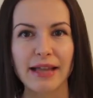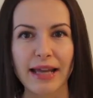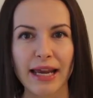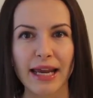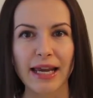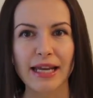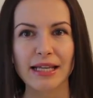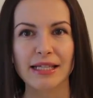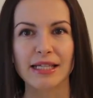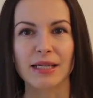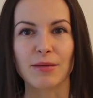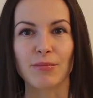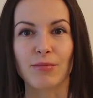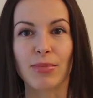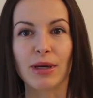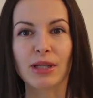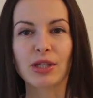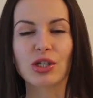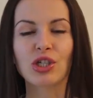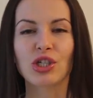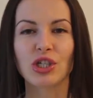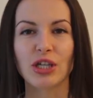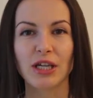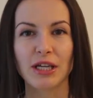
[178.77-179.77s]
lady
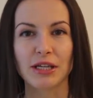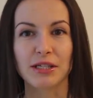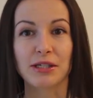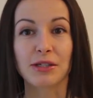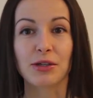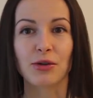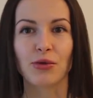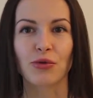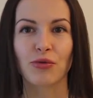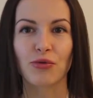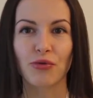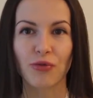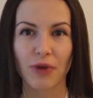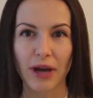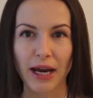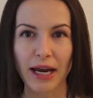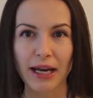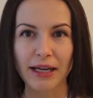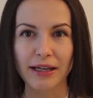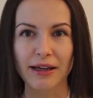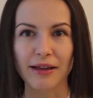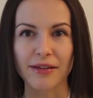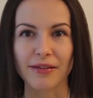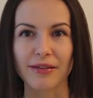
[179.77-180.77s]
but she's
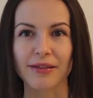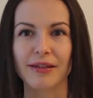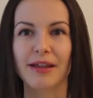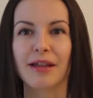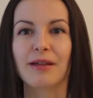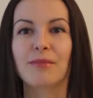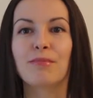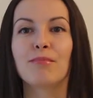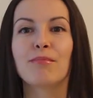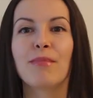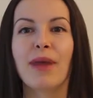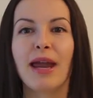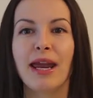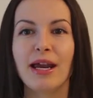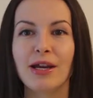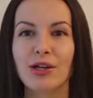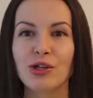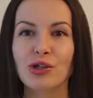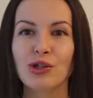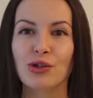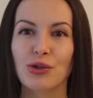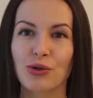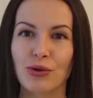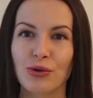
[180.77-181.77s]
Ukrainian, then make
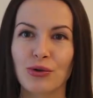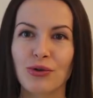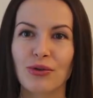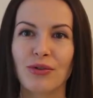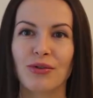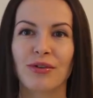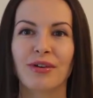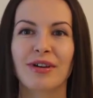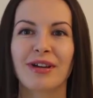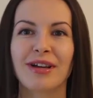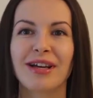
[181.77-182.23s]
sure